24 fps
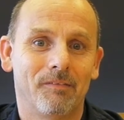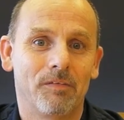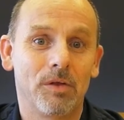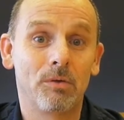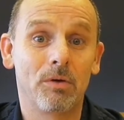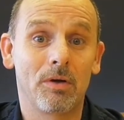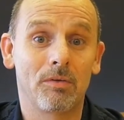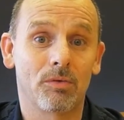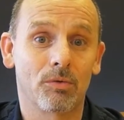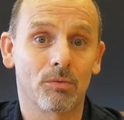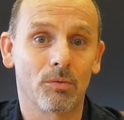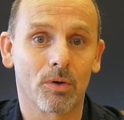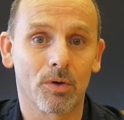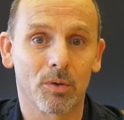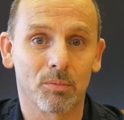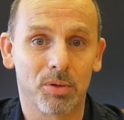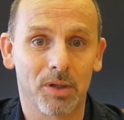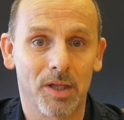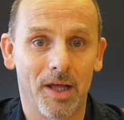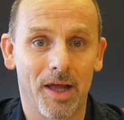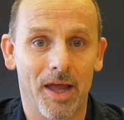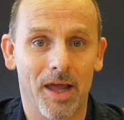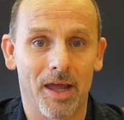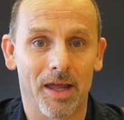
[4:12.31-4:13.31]
You even wrote a
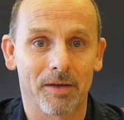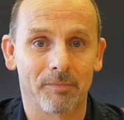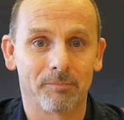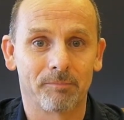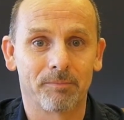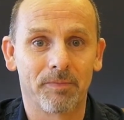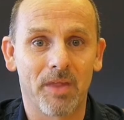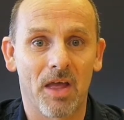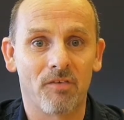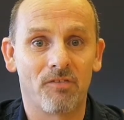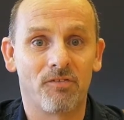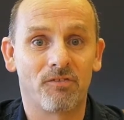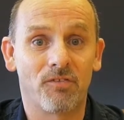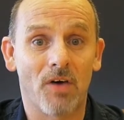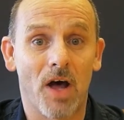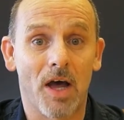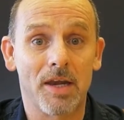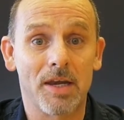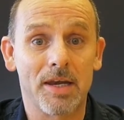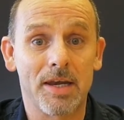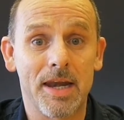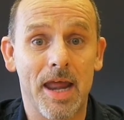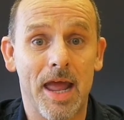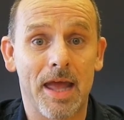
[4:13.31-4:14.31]
play,
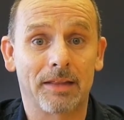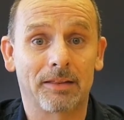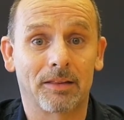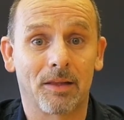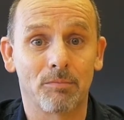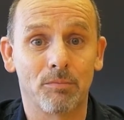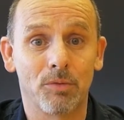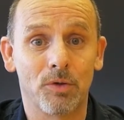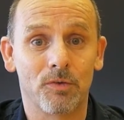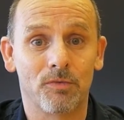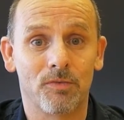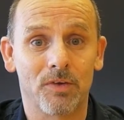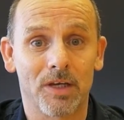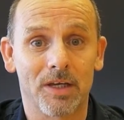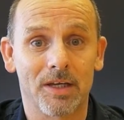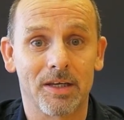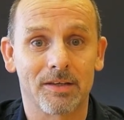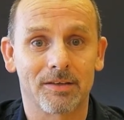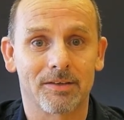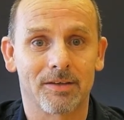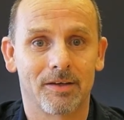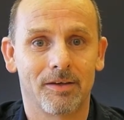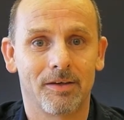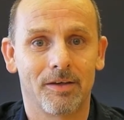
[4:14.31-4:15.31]
Fun at the
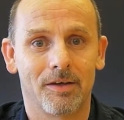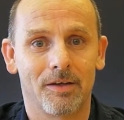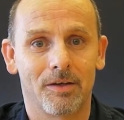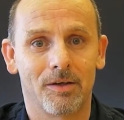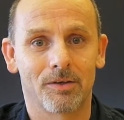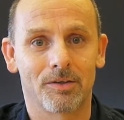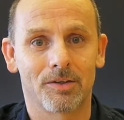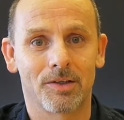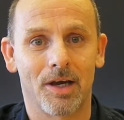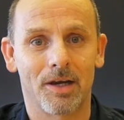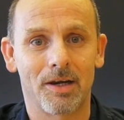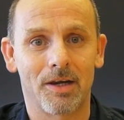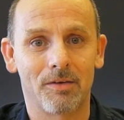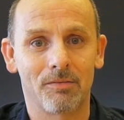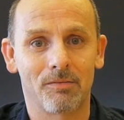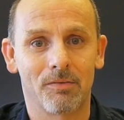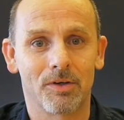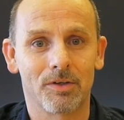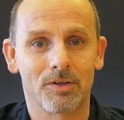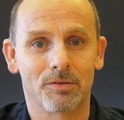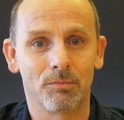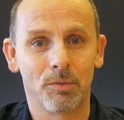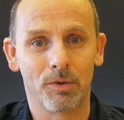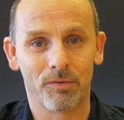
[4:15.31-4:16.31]
Movies. Your setting
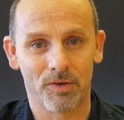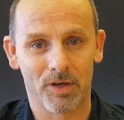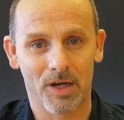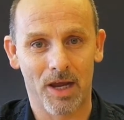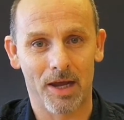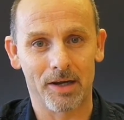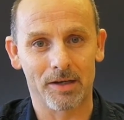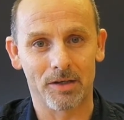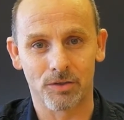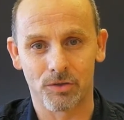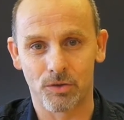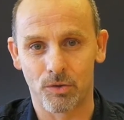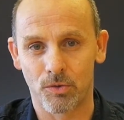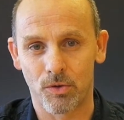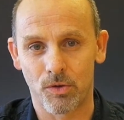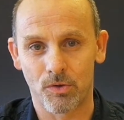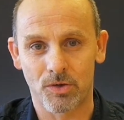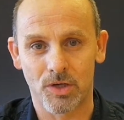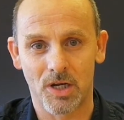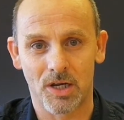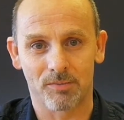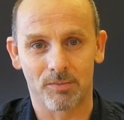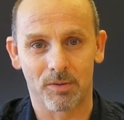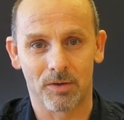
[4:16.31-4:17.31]
was movie night at Junior
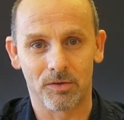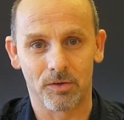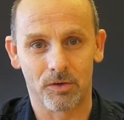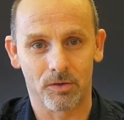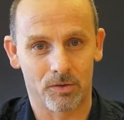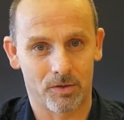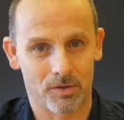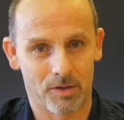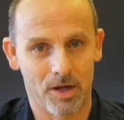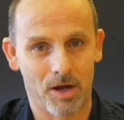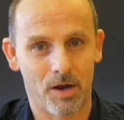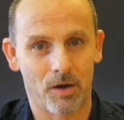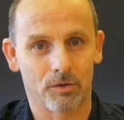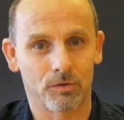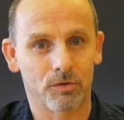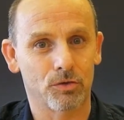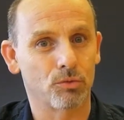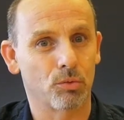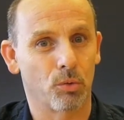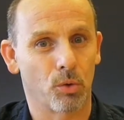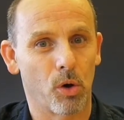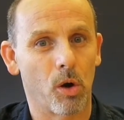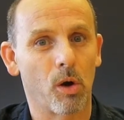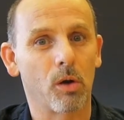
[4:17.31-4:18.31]
Achievement. Your
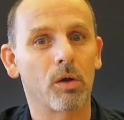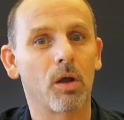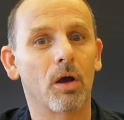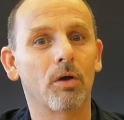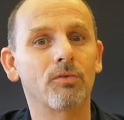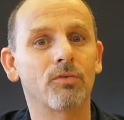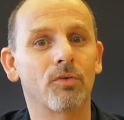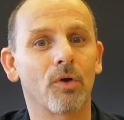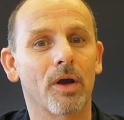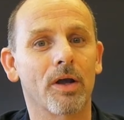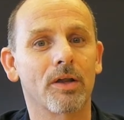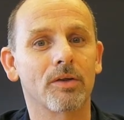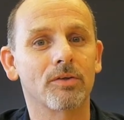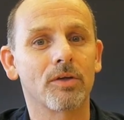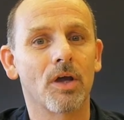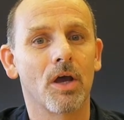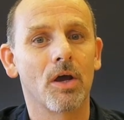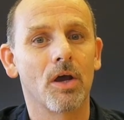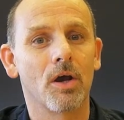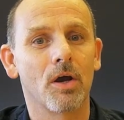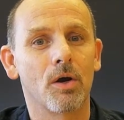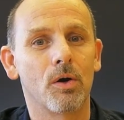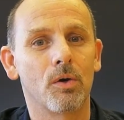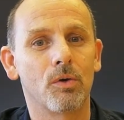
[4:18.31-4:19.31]
characters were all our friends,
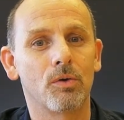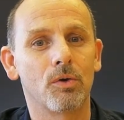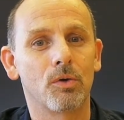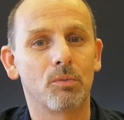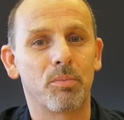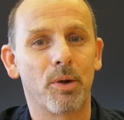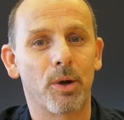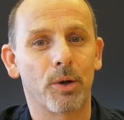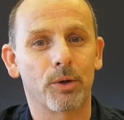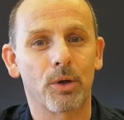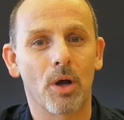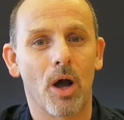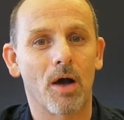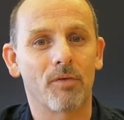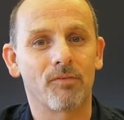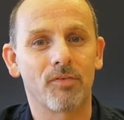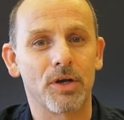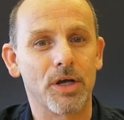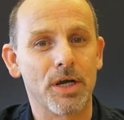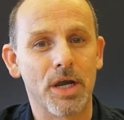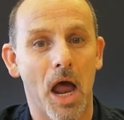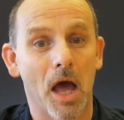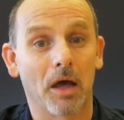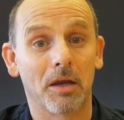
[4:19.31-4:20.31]
who you paired off
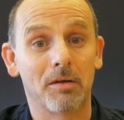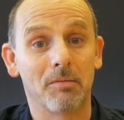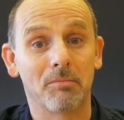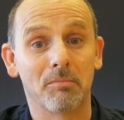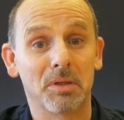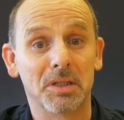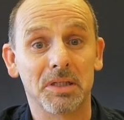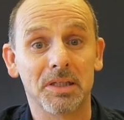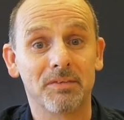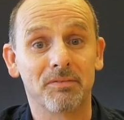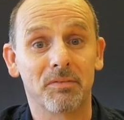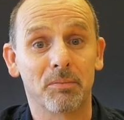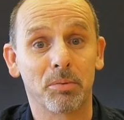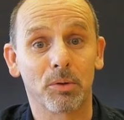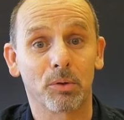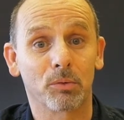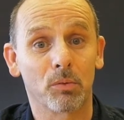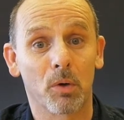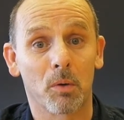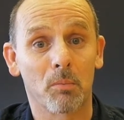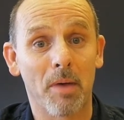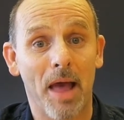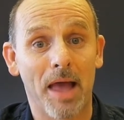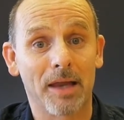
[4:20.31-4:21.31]
in unbelievable
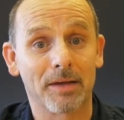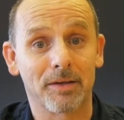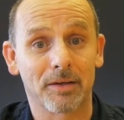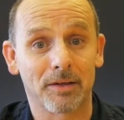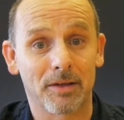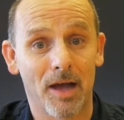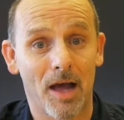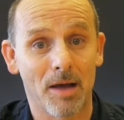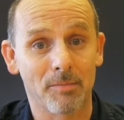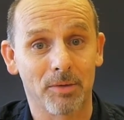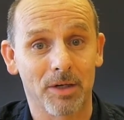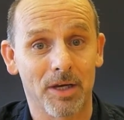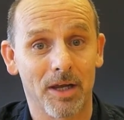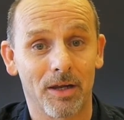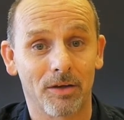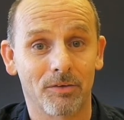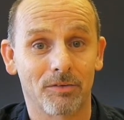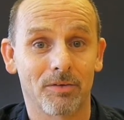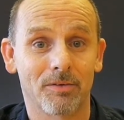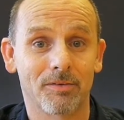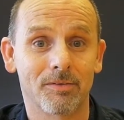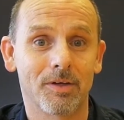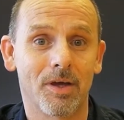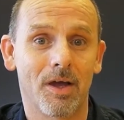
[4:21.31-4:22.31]
romantic
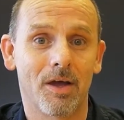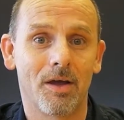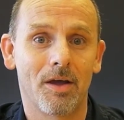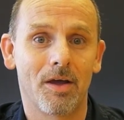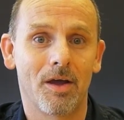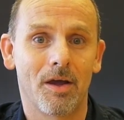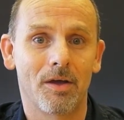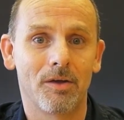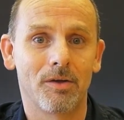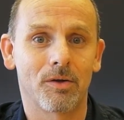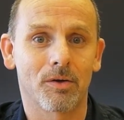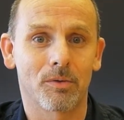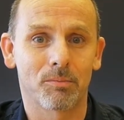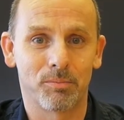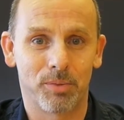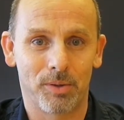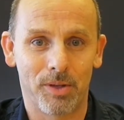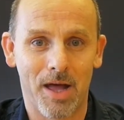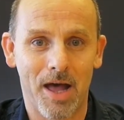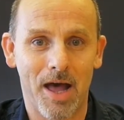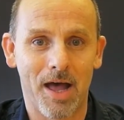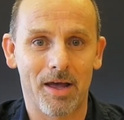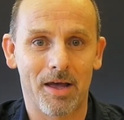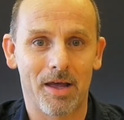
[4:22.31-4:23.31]
combinations. Your
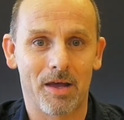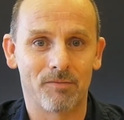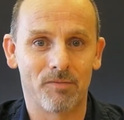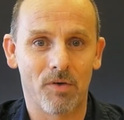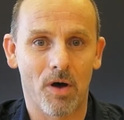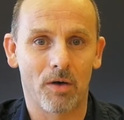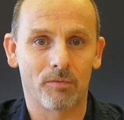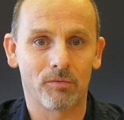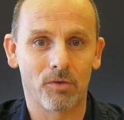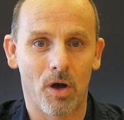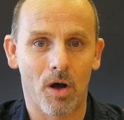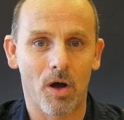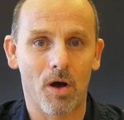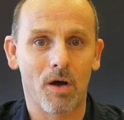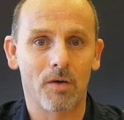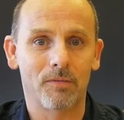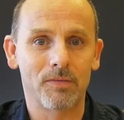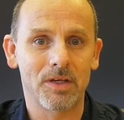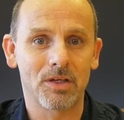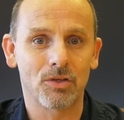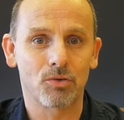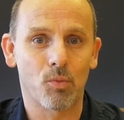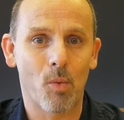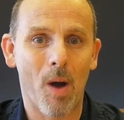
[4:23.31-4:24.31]
plot involved all
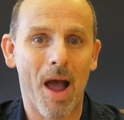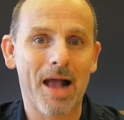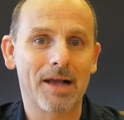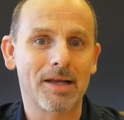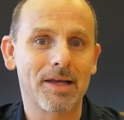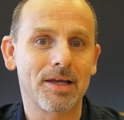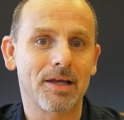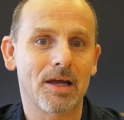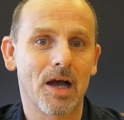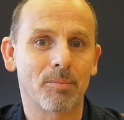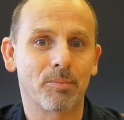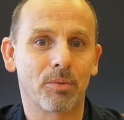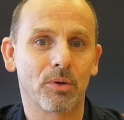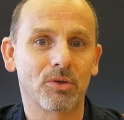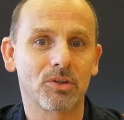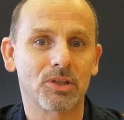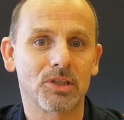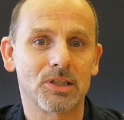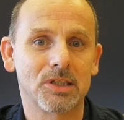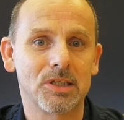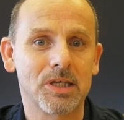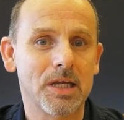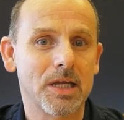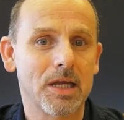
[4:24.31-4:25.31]
these wacky couples
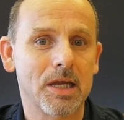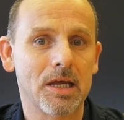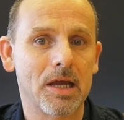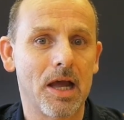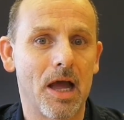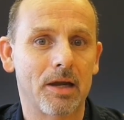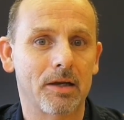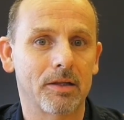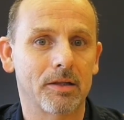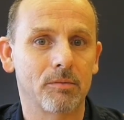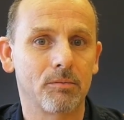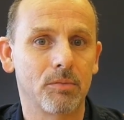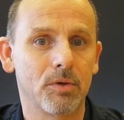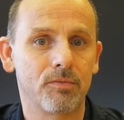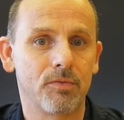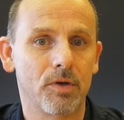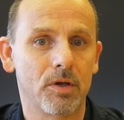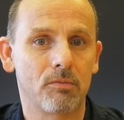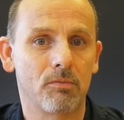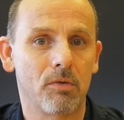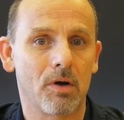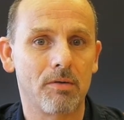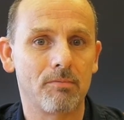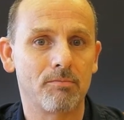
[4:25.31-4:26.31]
sneaking out of the
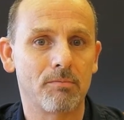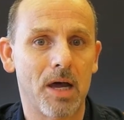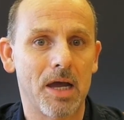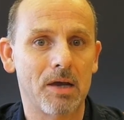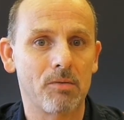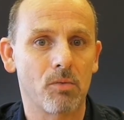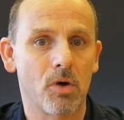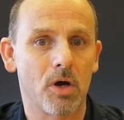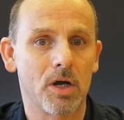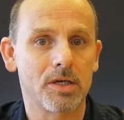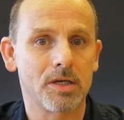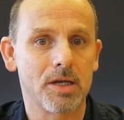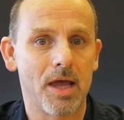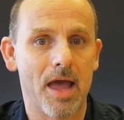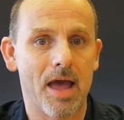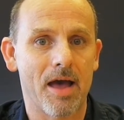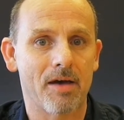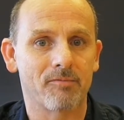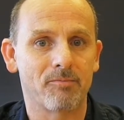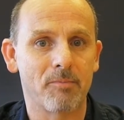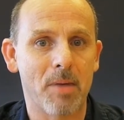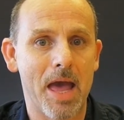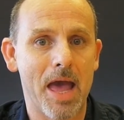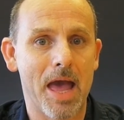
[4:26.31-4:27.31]
movie one by one to
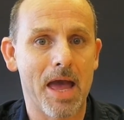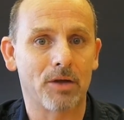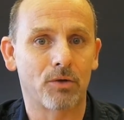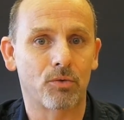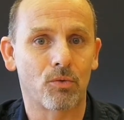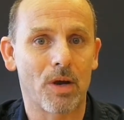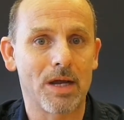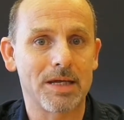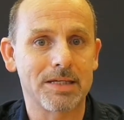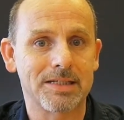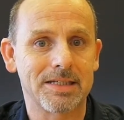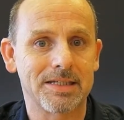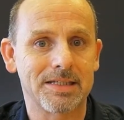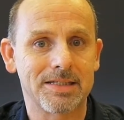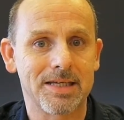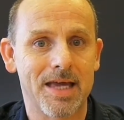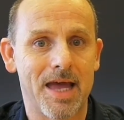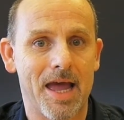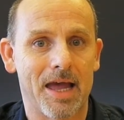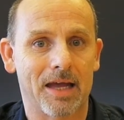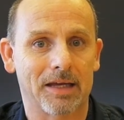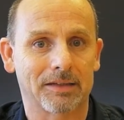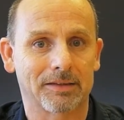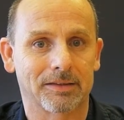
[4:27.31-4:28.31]
have mad, crazy
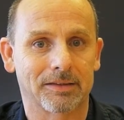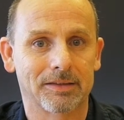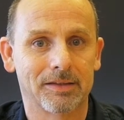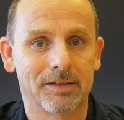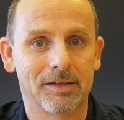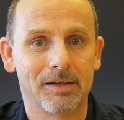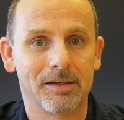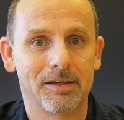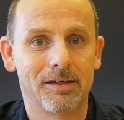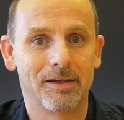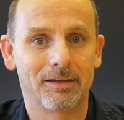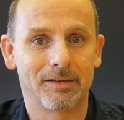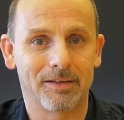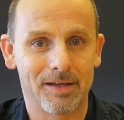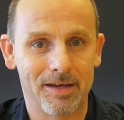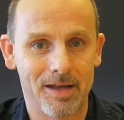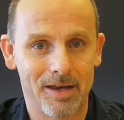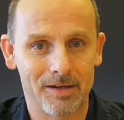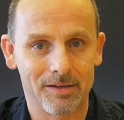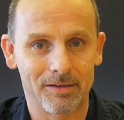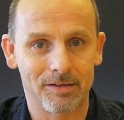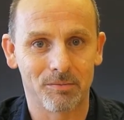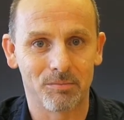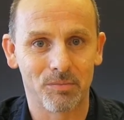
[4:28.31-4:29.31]
sex. At the
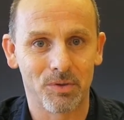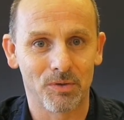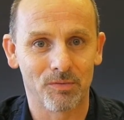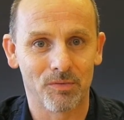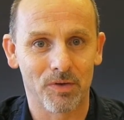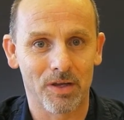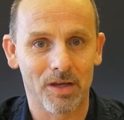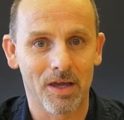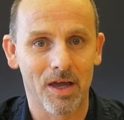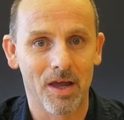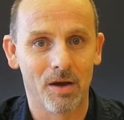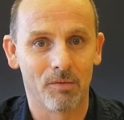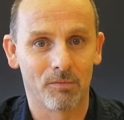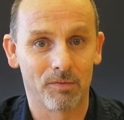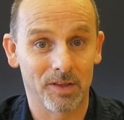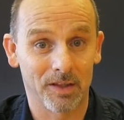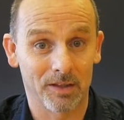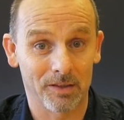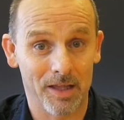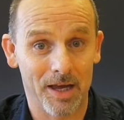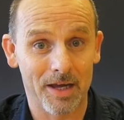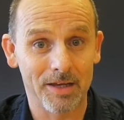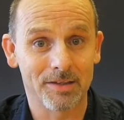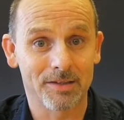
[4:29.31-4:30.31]
end of the movie, when
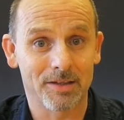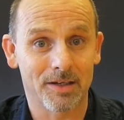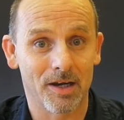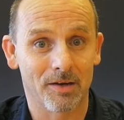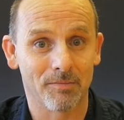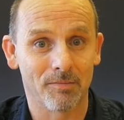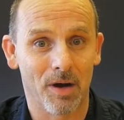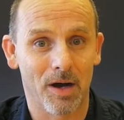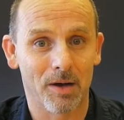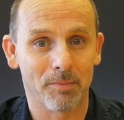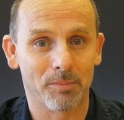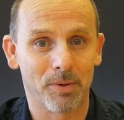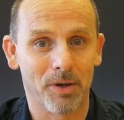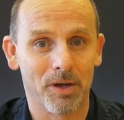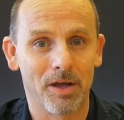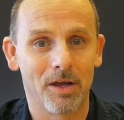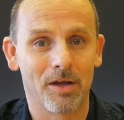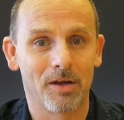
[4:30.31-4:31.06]
the lights come up,